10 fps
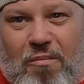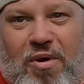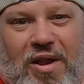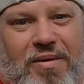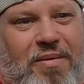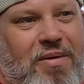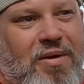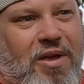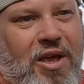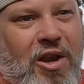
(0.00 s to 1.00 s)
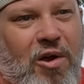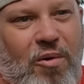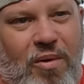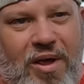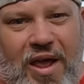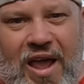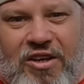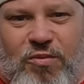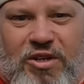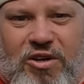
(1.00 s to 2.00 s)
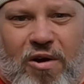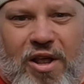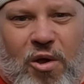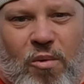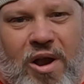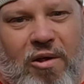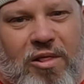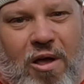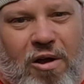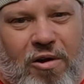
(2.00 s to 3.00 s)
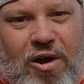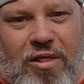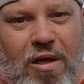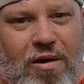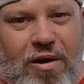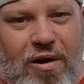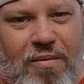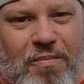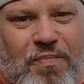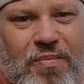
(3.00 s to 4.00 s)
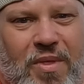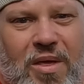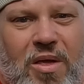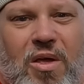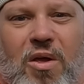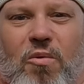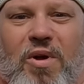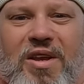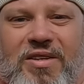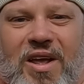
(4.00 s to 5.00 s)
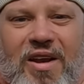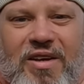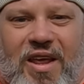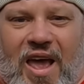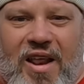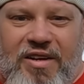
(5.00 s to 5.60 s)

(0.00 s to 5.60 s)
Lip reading: but you know, as we started going out longer and longer, we decided to add a